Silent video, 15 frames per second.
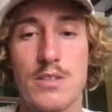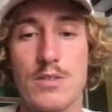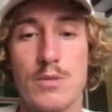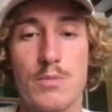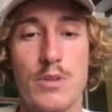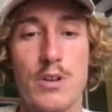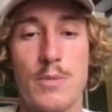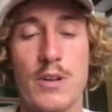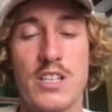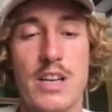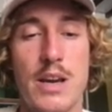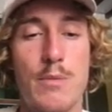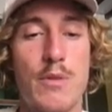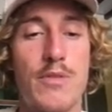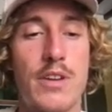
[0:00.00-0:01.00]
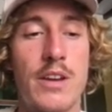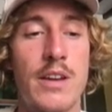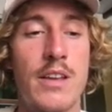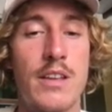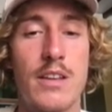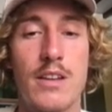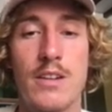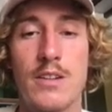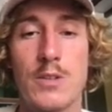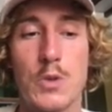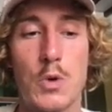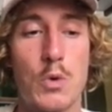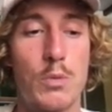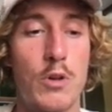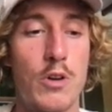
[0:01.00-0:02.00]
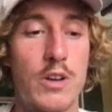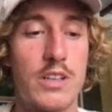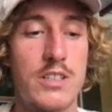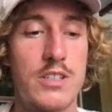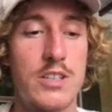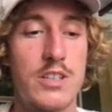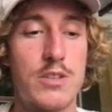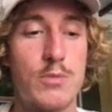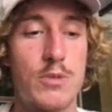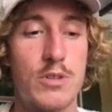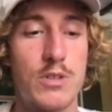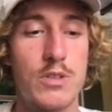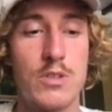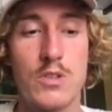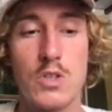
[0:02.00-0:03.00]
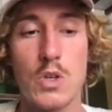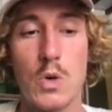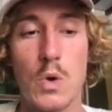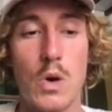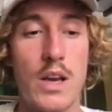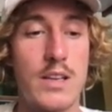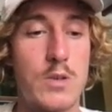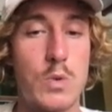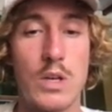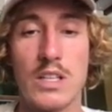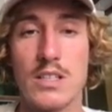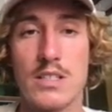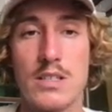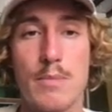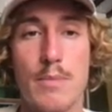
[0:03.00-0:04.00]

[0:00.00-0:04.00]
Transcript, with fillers: So pretty much everything and this whole block is changeable so as well as the